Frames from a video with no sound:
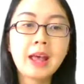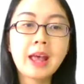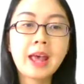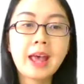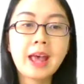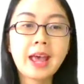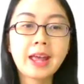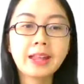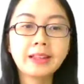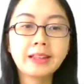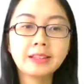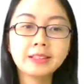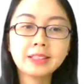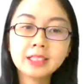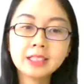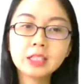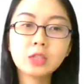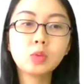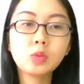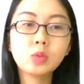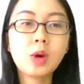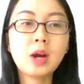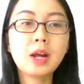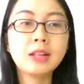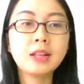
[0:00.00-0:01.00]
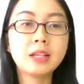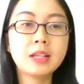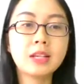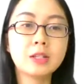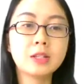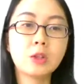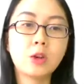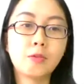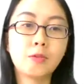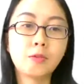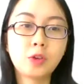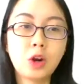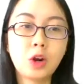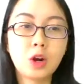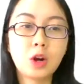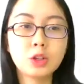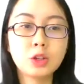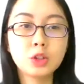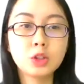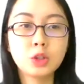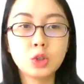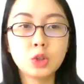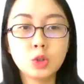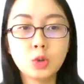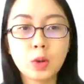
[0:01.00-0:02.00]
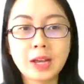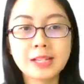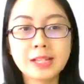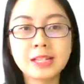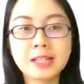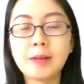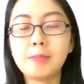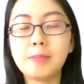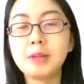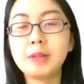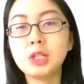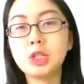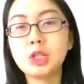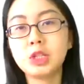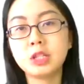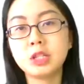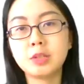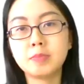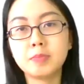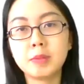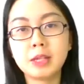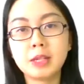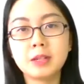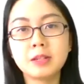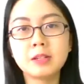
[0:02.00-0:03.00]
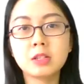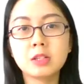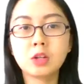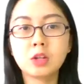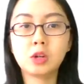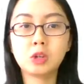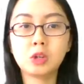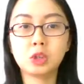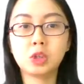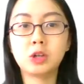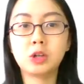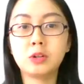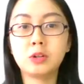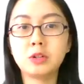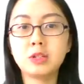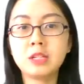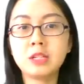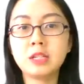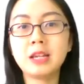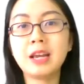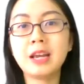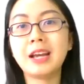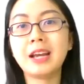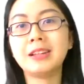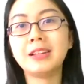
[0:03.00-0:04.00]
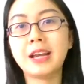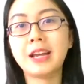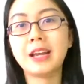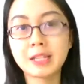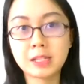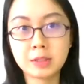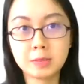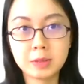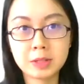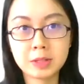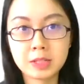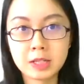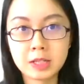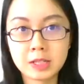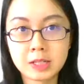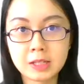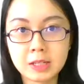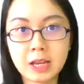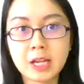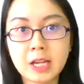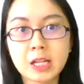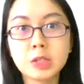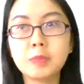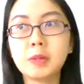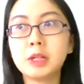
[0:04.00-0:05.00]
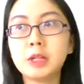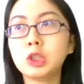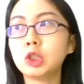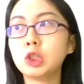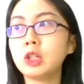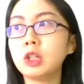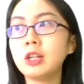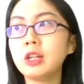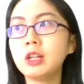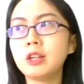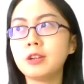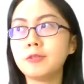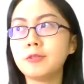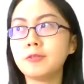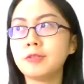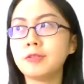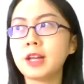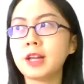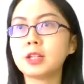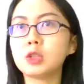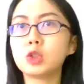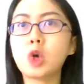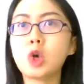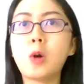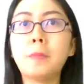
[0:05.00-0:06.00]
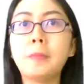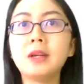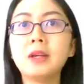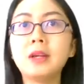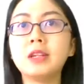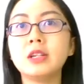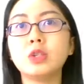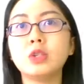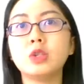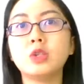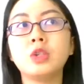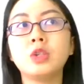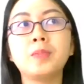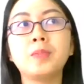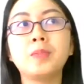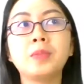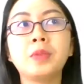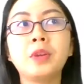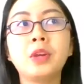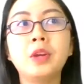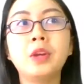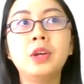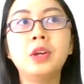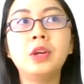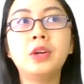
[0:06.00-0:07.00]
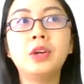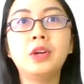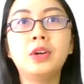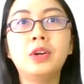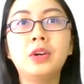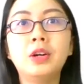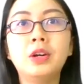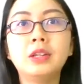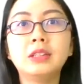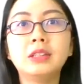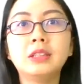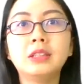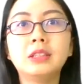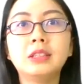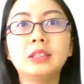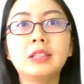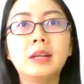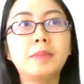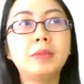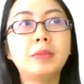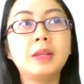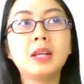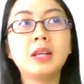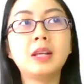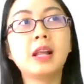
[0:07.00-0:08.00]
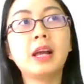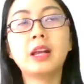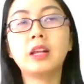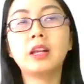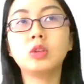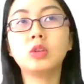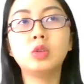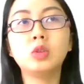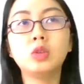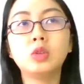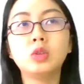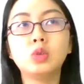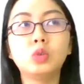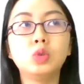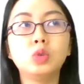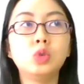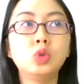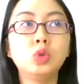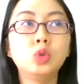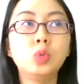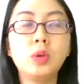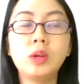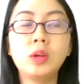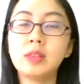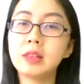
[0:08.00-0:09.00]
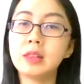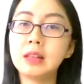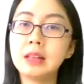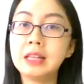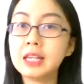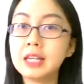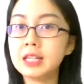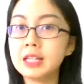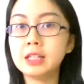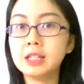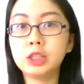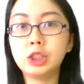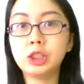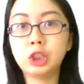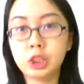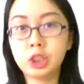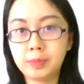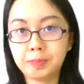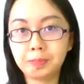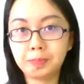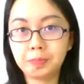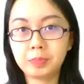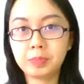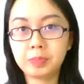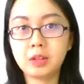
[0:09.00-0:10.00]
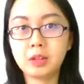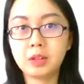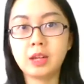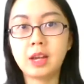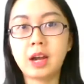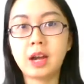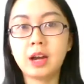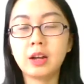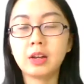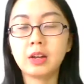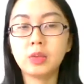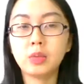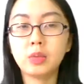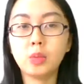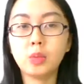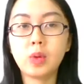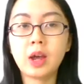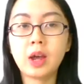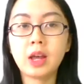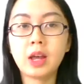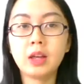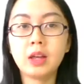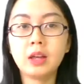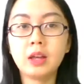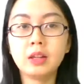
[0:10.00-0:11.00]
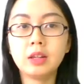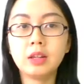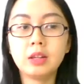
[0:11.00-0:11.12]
And the third one is, of course, to establish the speaker's authority and expertise, especially if that topic is something like to do with leadership, yeah, where